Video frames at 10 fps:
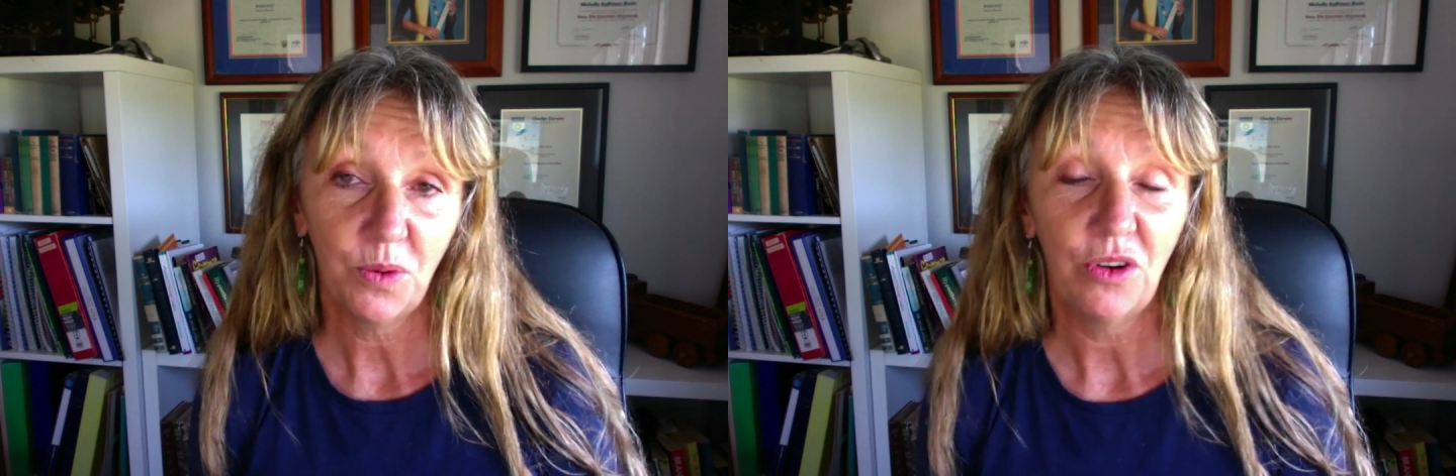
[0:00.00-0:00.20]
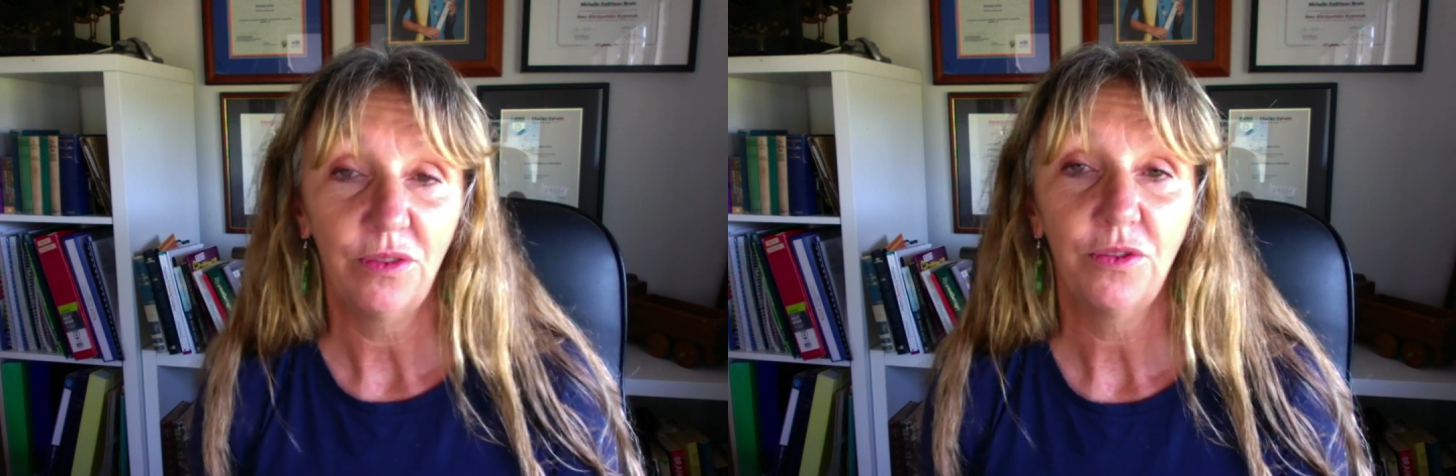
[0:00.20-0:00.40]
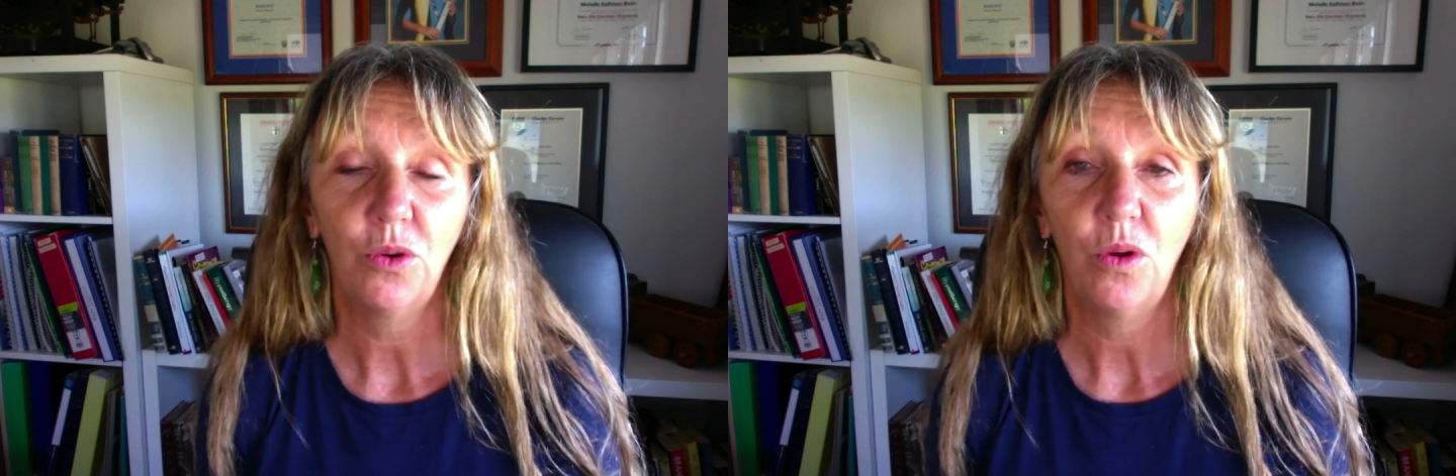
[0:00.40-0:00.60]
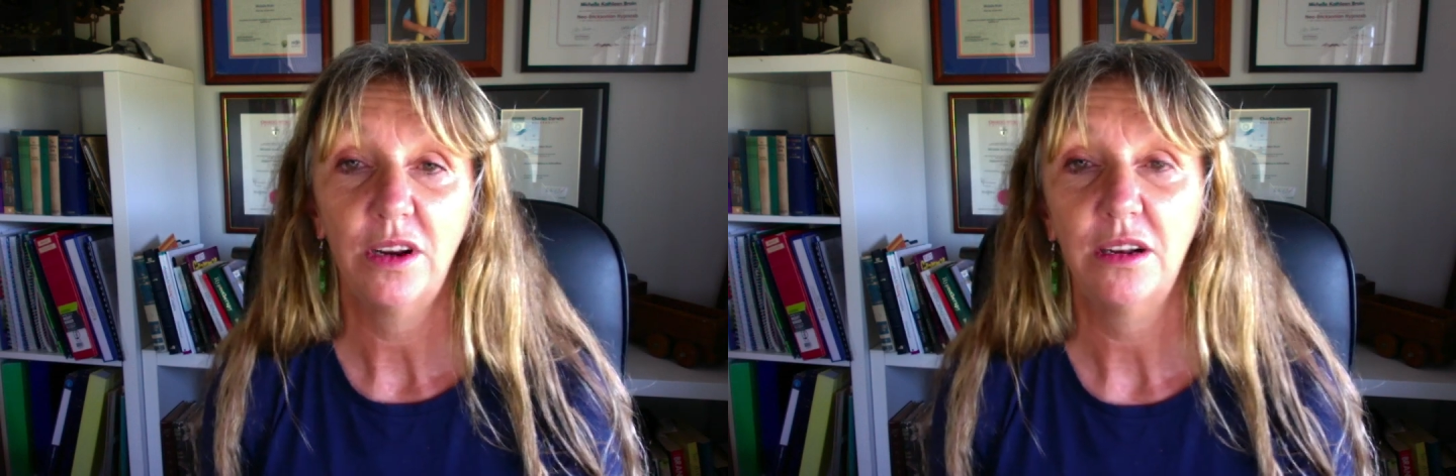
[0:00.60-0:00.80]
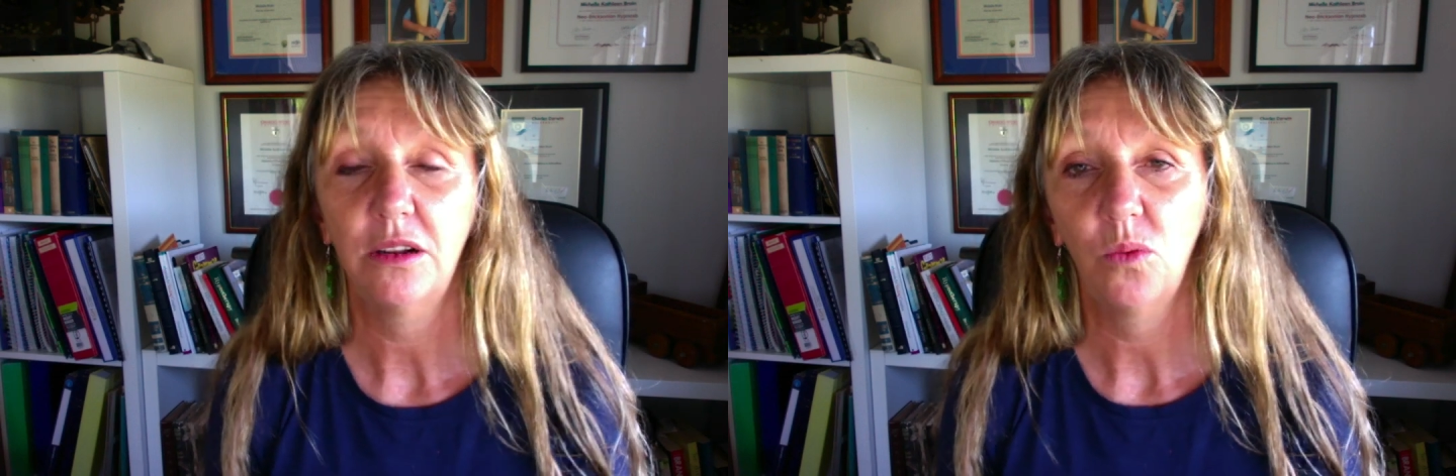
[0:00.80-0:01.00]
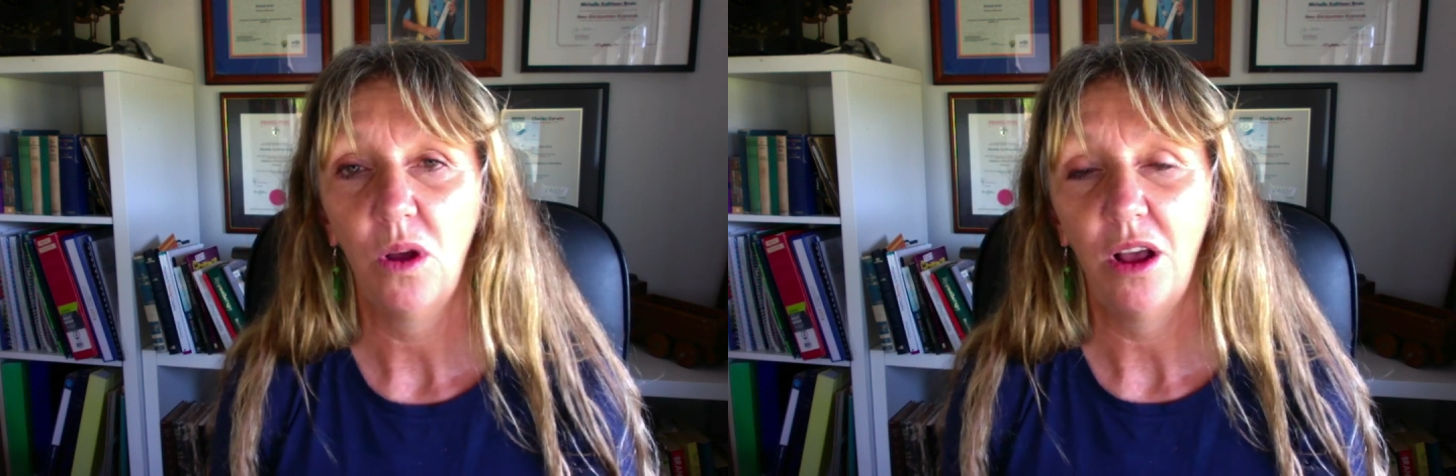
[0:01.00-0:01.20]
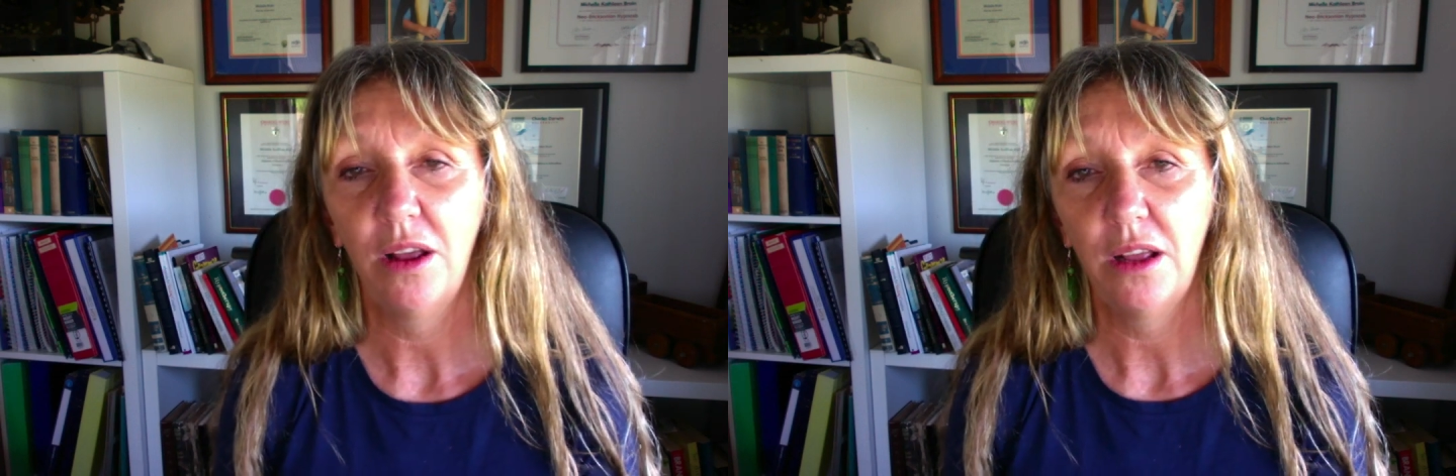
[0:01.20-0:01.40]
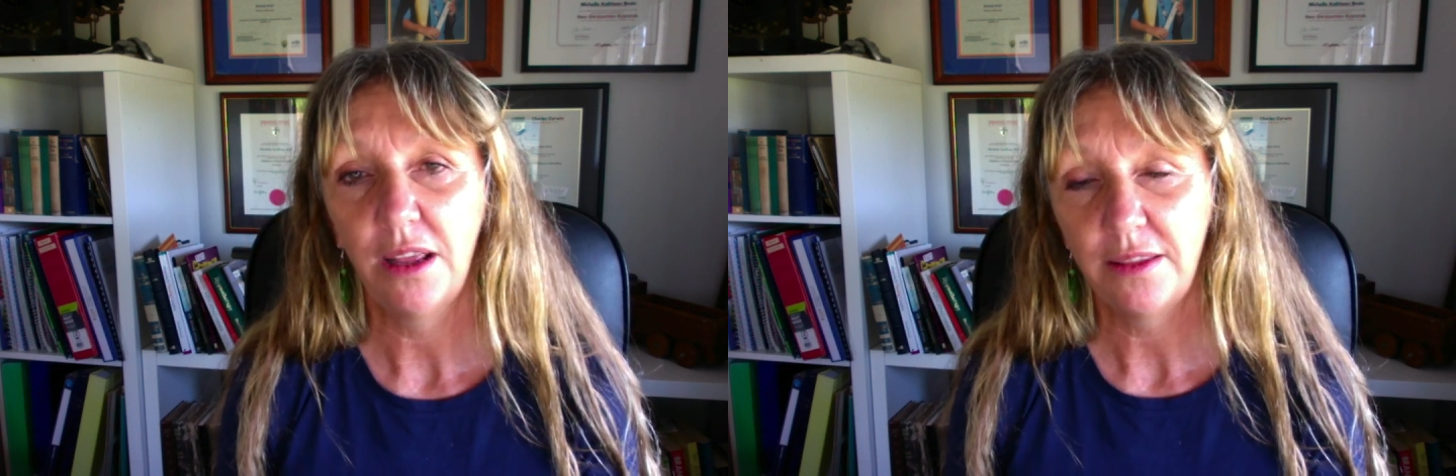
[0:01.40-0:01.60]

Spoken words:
went on for quite a little while,